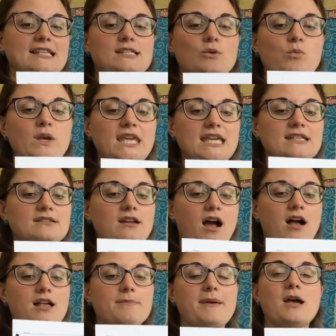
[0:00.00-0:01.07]
So we can
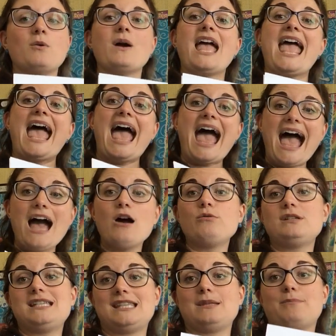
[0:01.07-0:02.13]
talk about
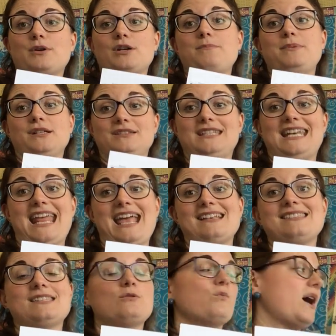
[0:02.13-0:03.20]
how did the bird build the nest?